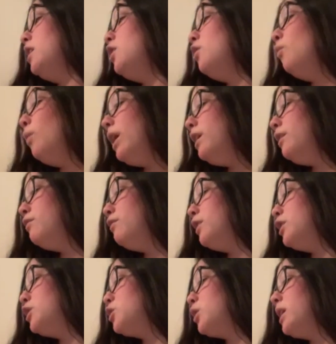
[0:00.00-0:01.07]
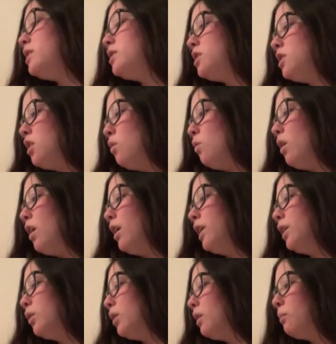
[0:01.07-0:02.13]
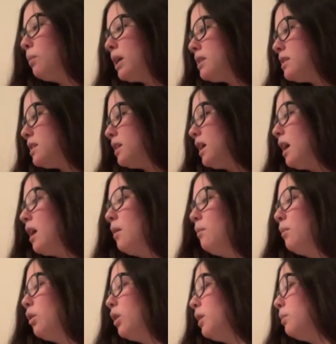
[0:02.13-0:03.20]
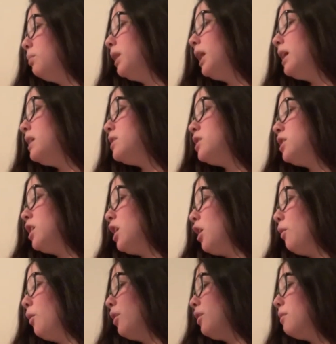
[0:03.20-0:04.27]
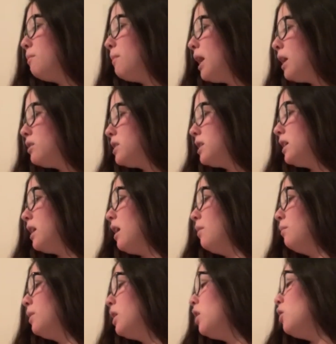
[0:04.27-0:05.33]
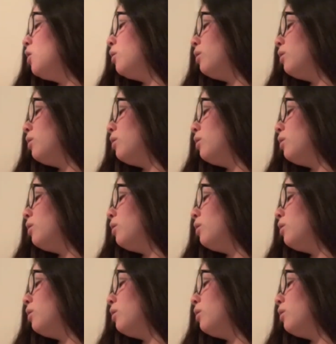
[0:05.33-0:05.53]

waiting for a train to go on, or a bus to come, or a plane to go, or the mail to come, or